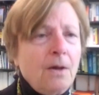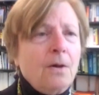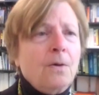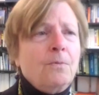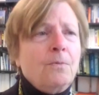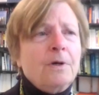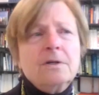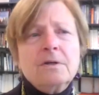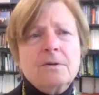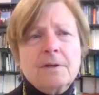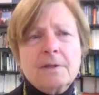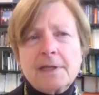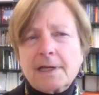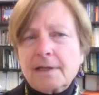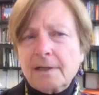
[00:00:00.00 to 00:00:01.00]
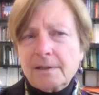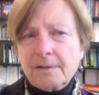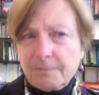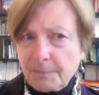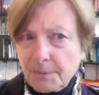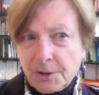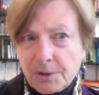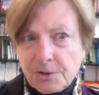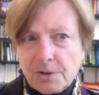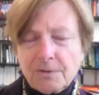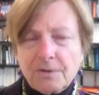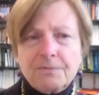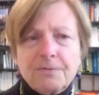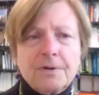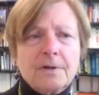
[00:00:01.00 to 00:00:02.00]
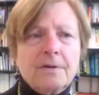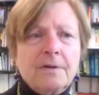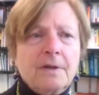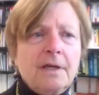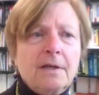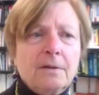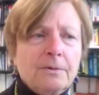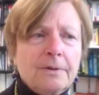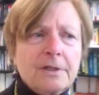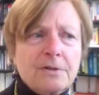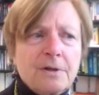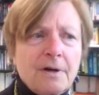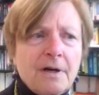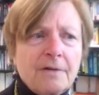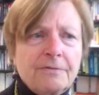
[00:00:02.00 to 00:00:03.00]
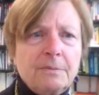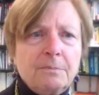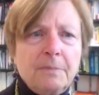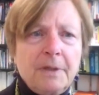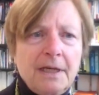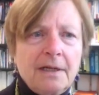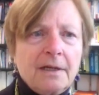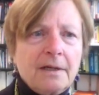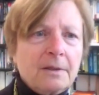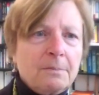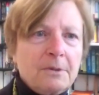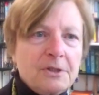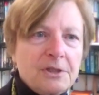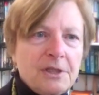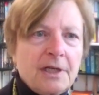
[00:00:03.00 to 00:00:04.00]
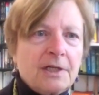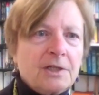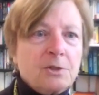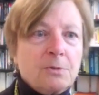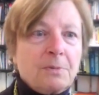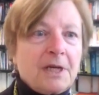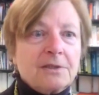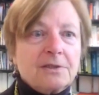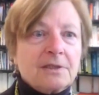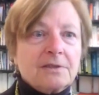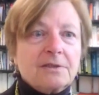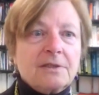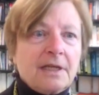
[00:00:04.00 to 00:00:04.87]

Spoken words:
when you're doing that kind of merger, the lawyers are often paid on a percentage basis.